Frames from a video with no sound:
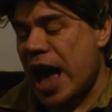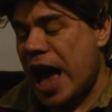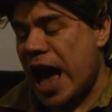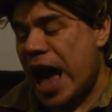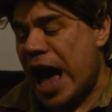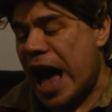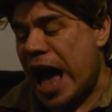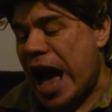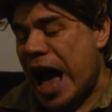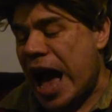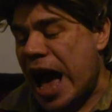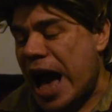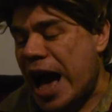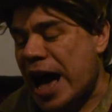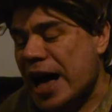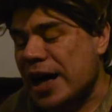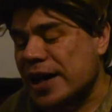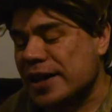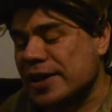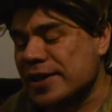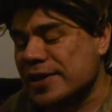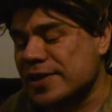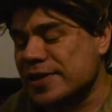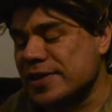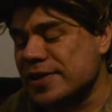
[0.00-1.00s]

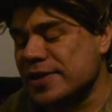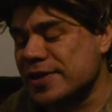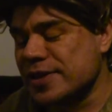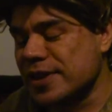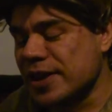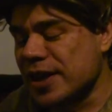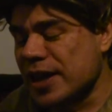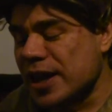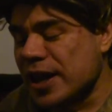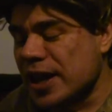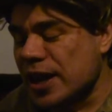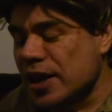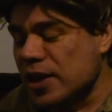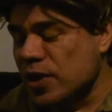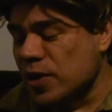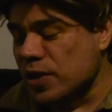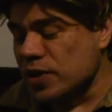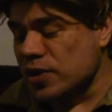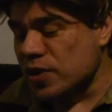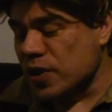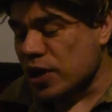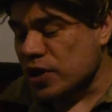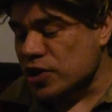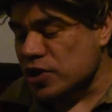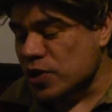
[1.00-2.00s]
and your
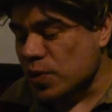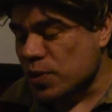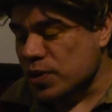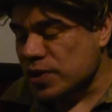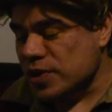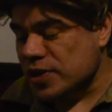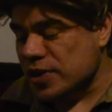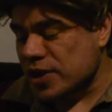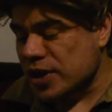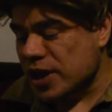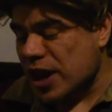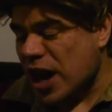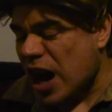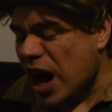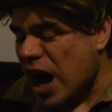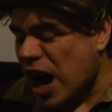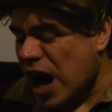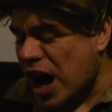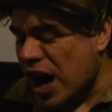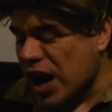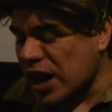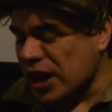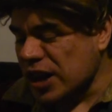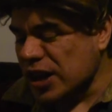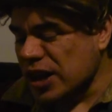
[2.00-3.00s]
interaction was
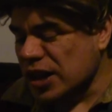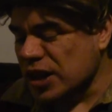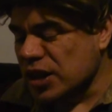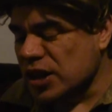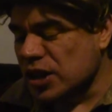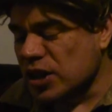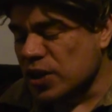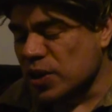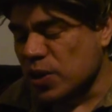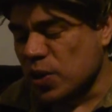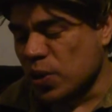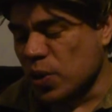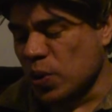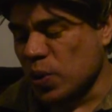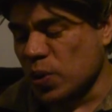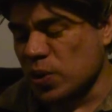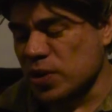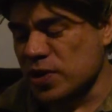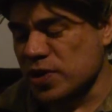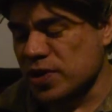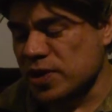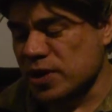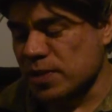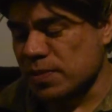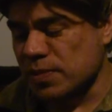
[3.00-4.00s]
kind of cool
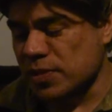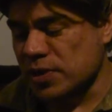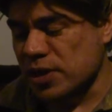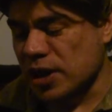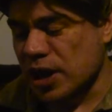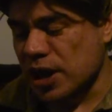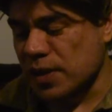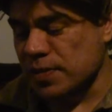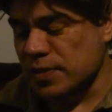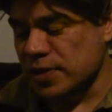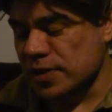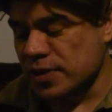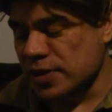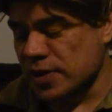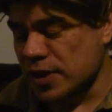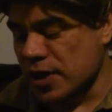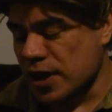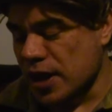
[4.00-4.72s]
sometimes